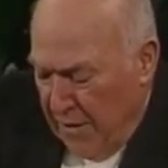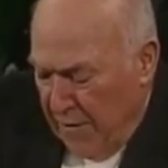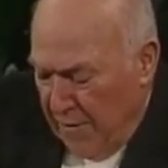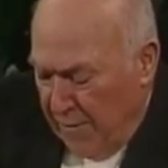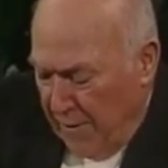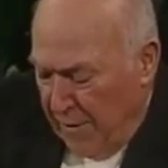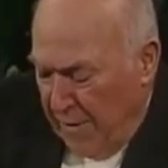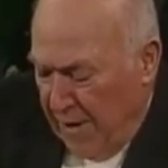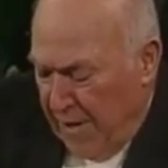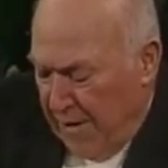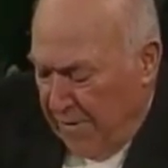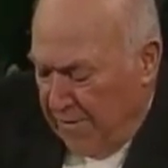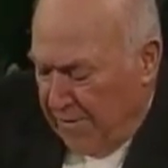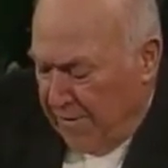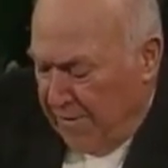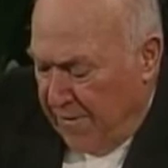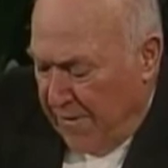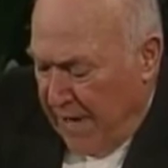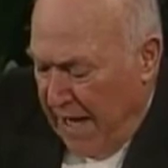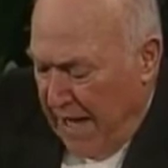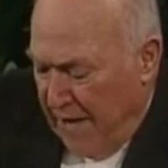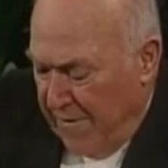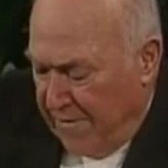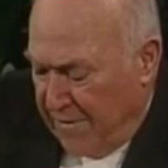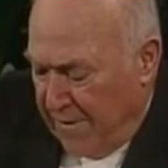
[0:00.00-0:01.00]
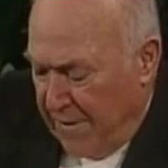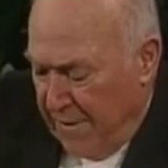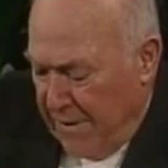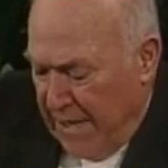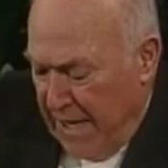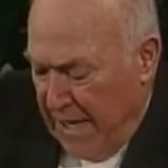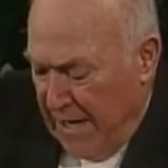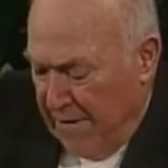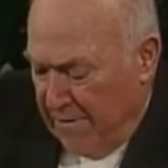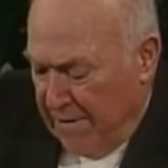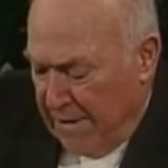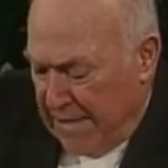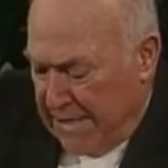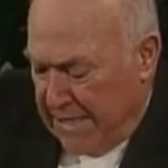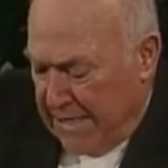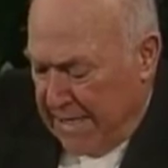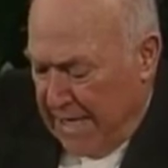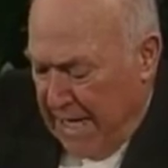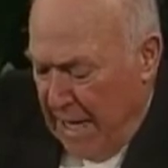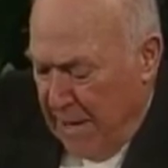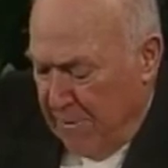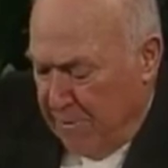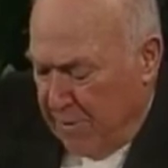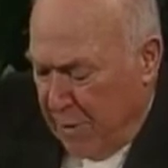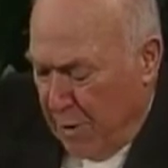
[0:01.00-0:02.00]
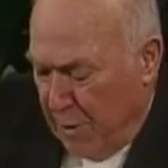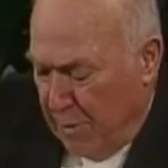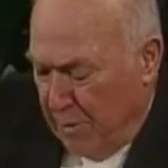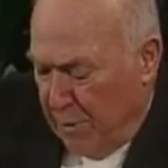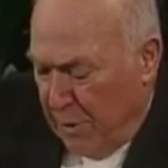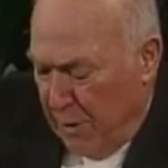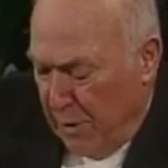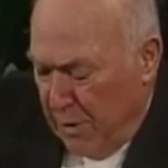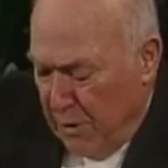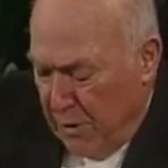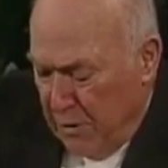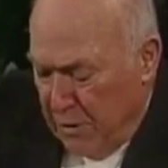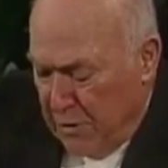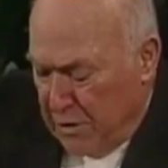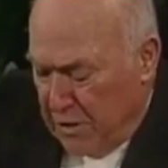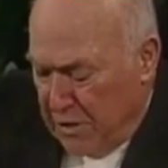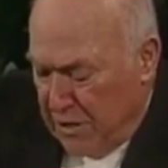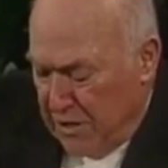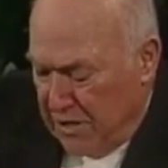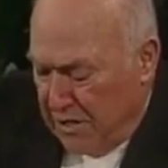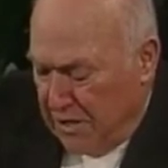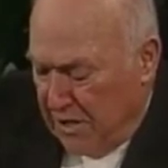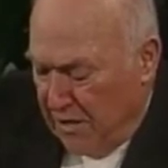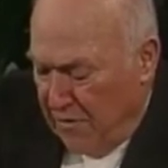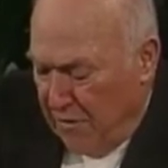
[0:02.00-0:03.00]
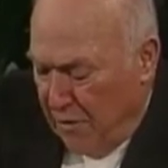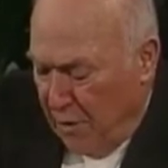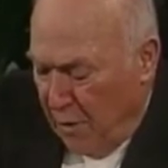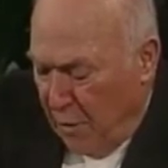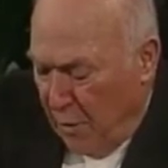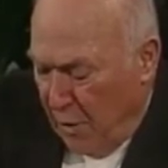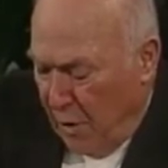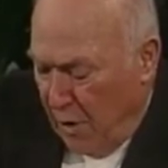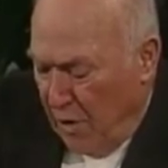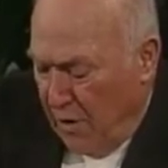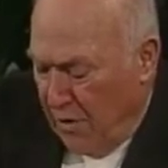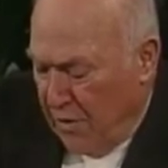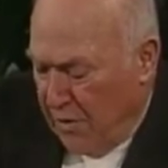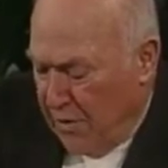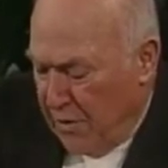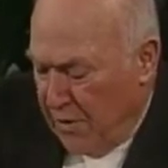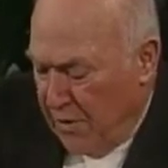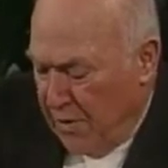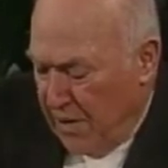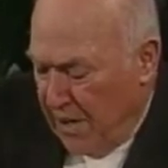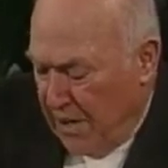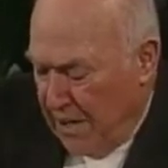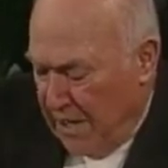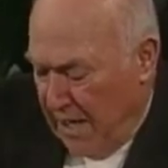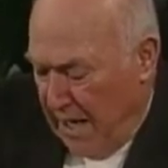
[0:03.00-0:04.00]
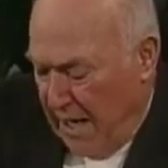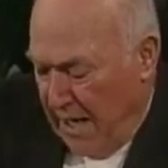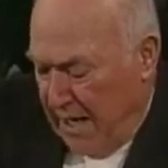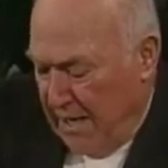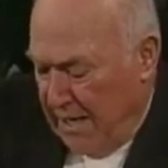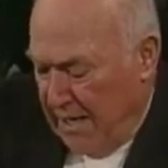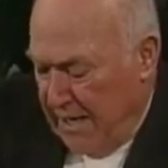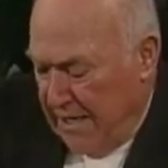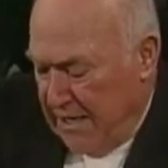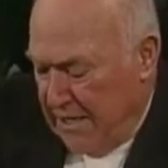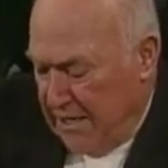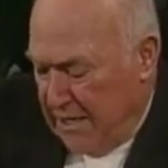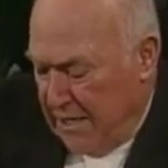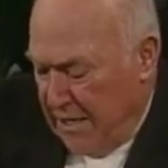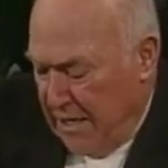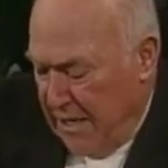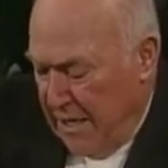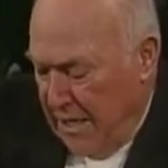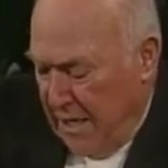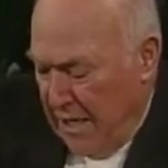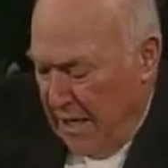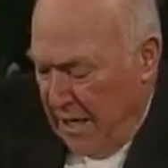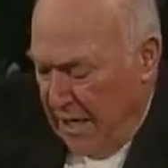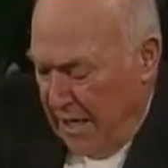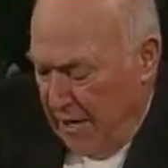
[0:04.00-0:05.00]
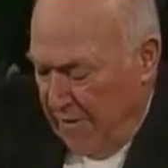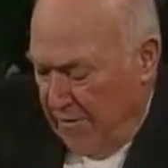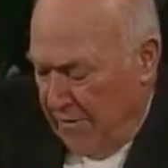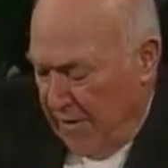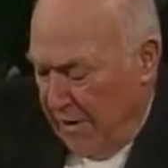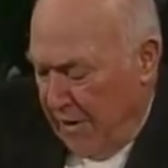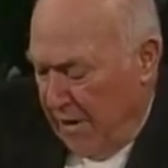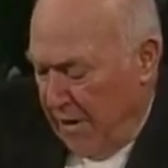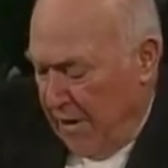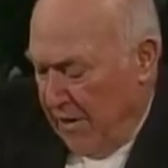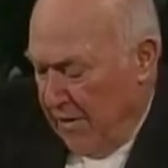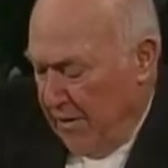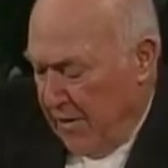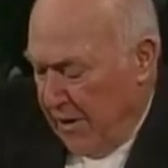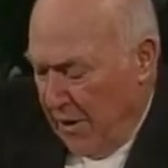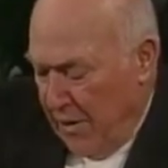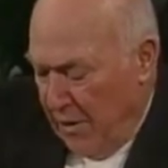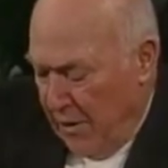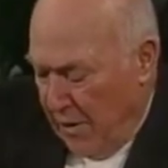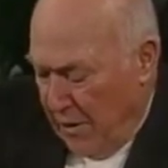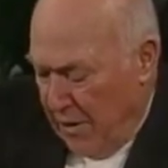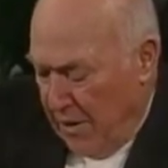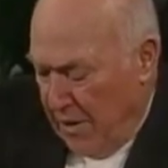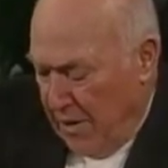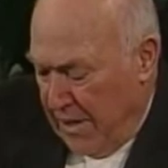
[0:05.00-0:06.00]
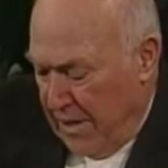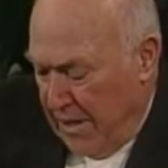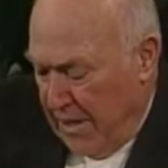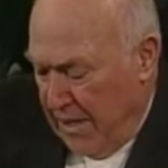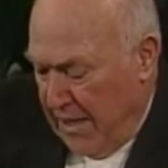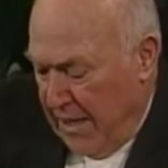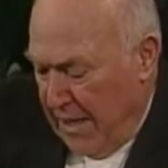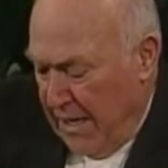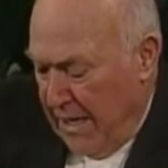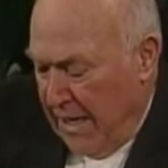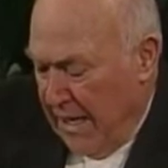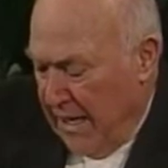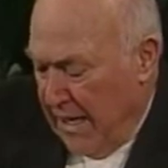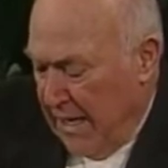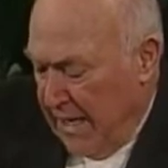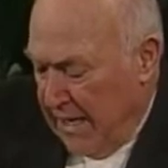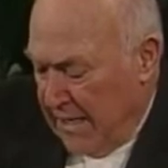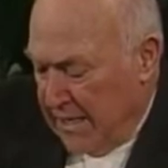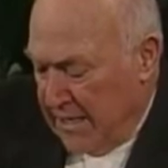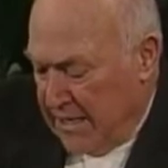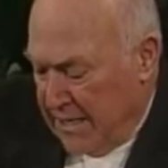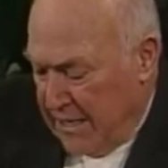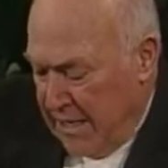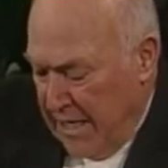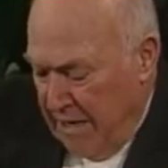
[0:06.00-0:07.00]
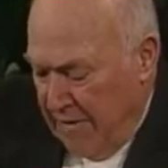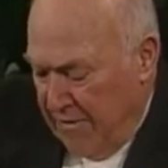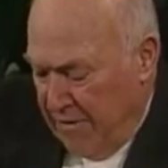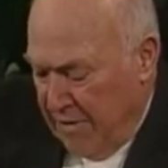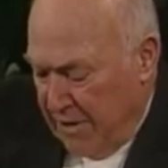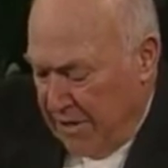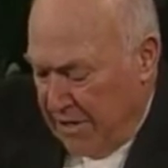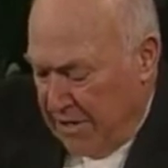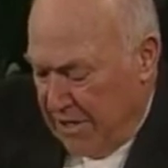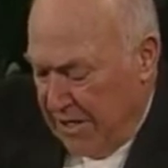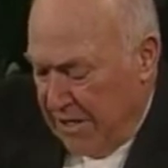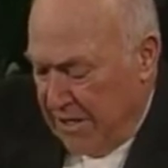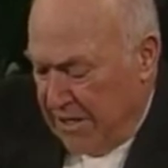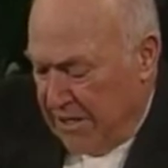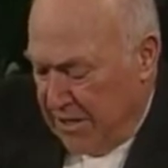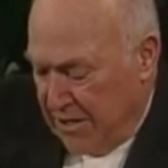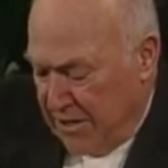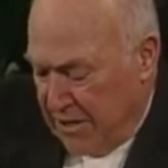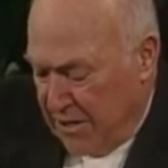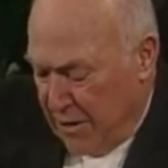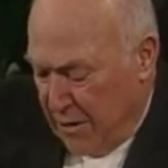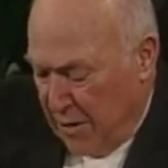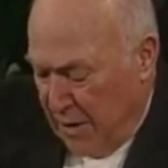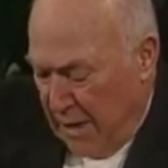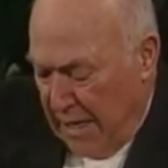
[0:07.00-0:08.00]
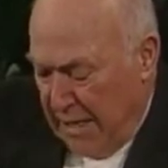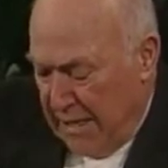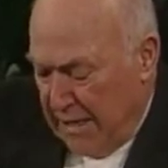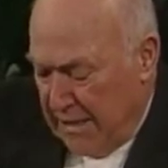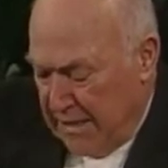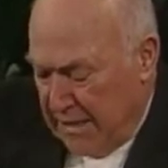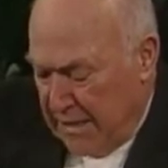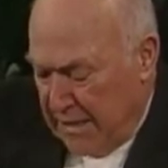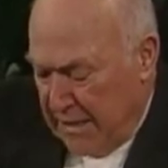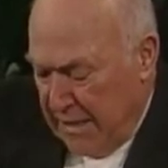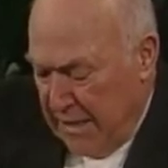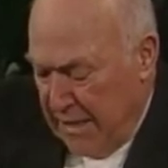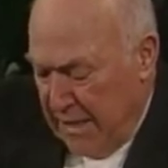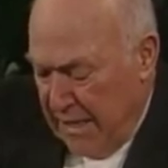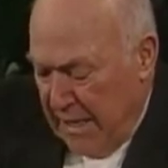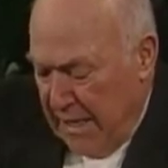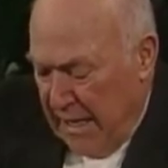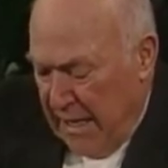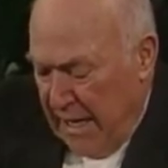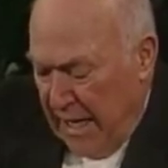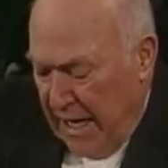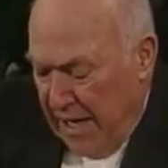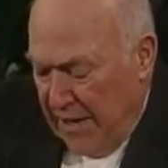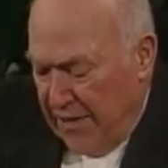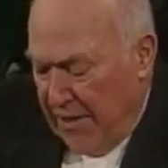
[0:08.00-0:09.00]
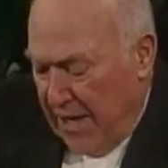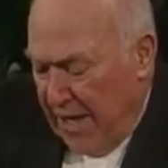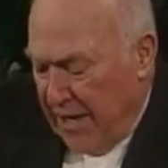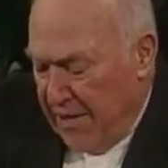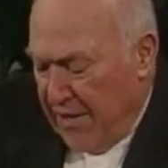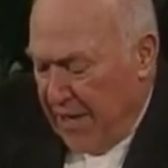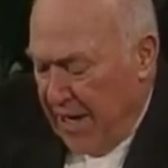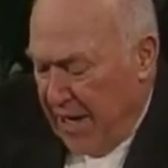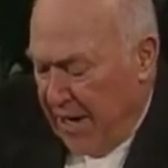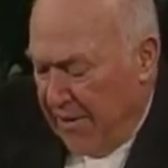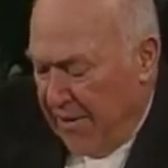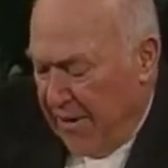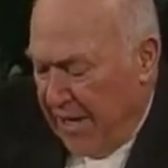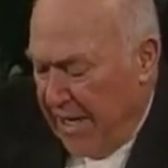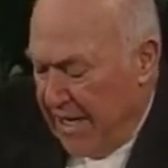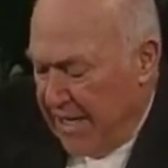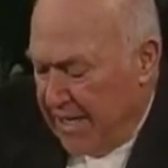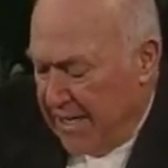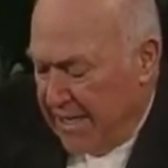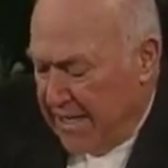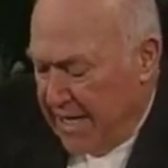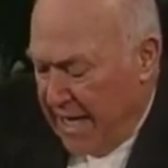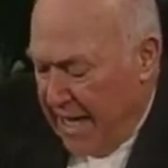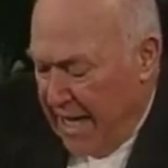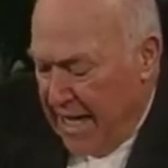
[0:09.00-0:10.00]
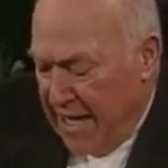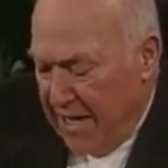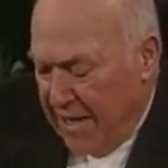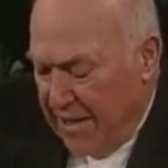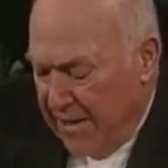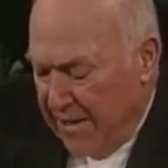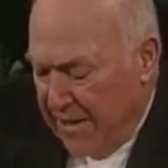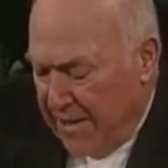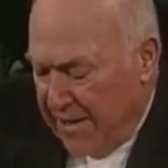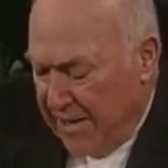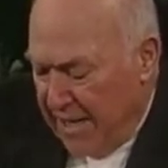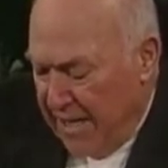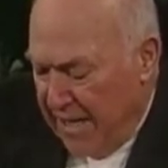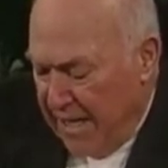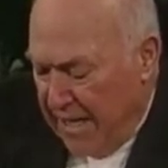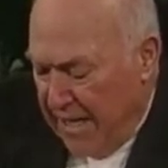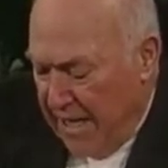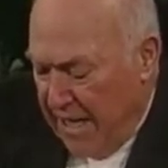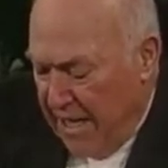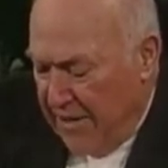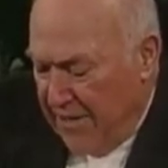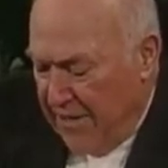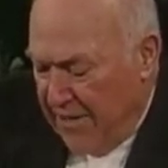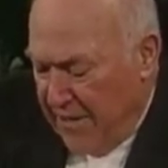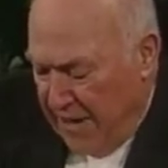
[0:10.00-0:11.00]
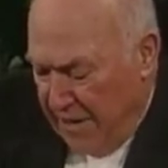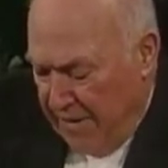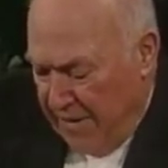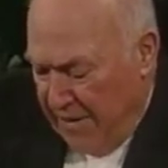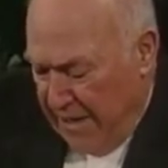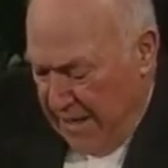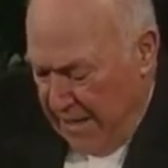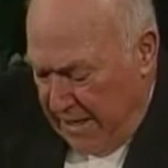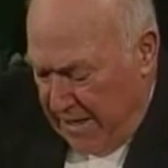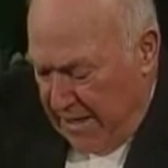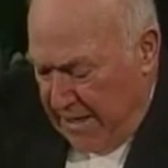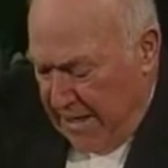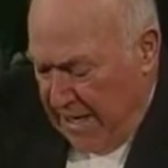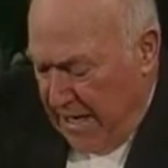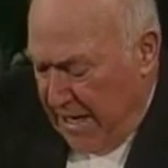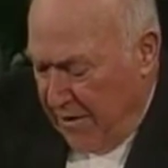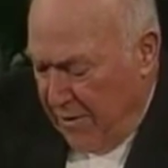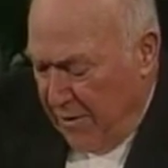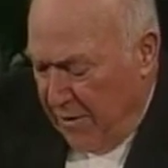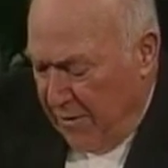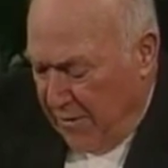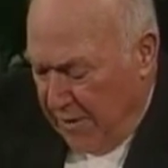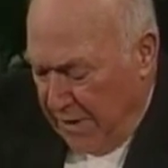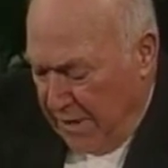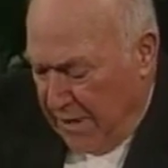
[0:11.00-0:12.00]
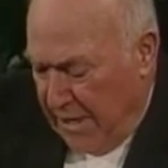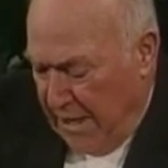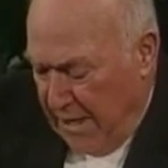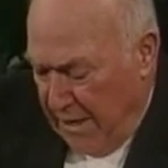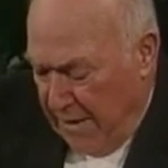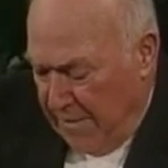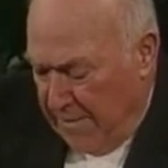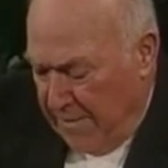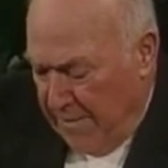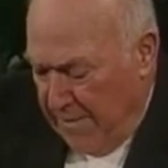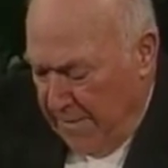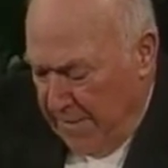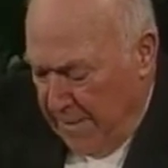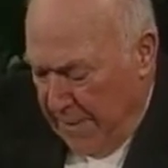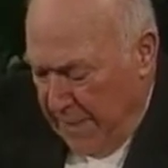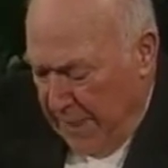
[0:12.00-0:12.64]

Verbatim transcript: For if after they have escaped the pollutions of the world through the knowledge of the Lord and Savior Jesus Christ, and then they are entangled again therein and overcome,